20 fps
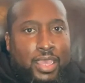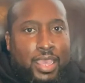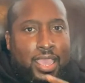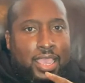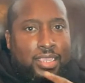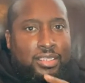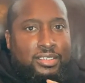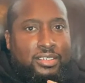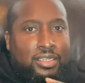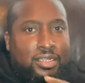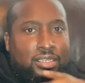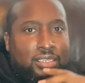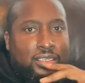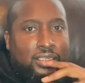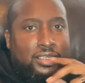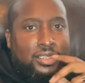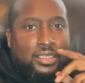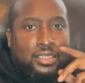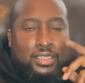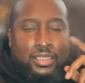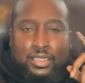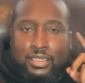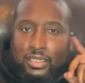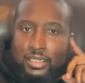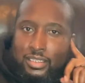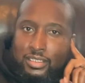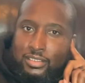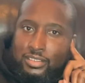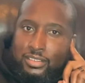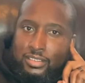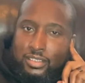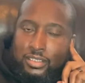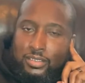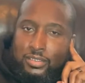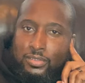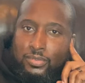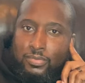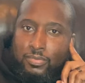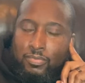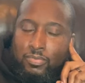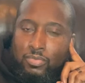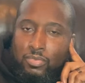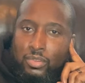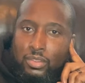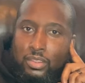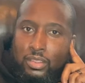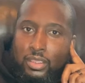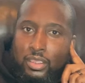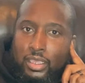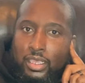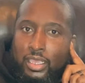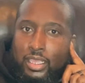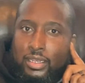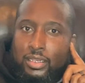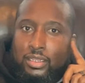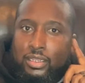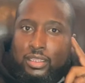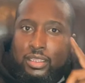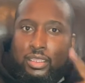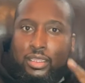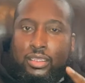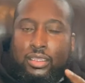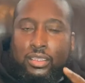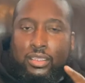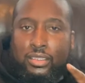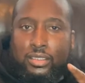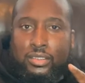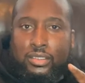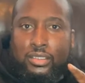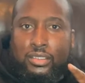Actually listen and look.